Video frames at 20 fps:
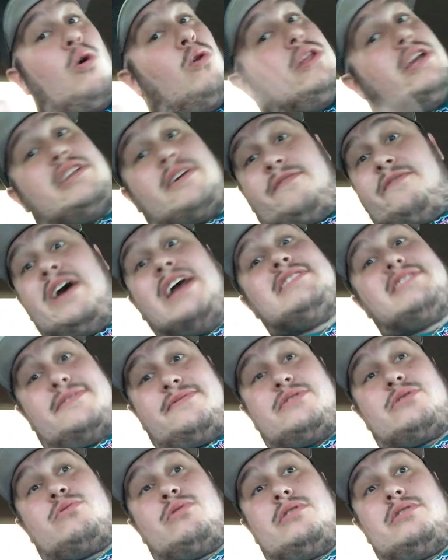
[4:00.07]
only
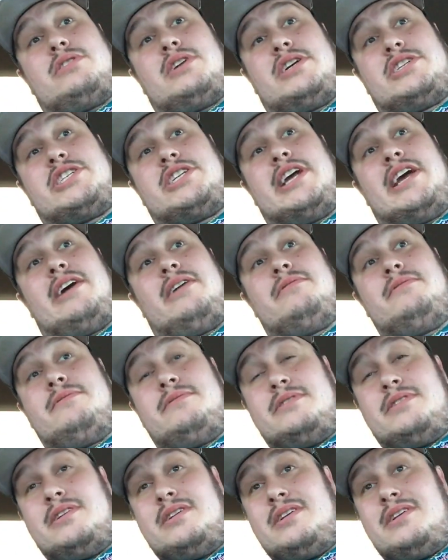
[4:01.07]
defensive touchdown.
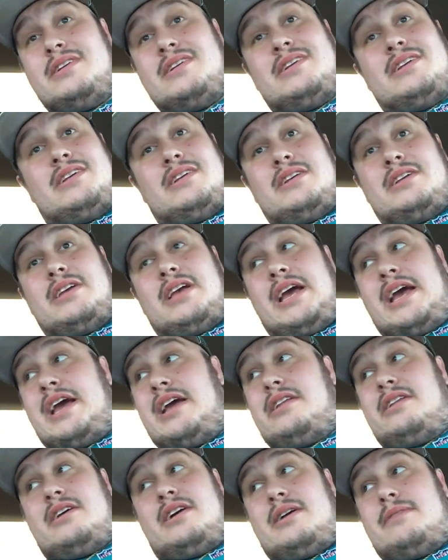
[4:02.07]

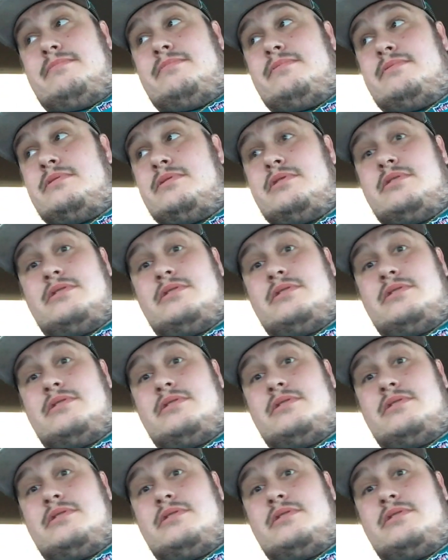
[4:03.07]
And um,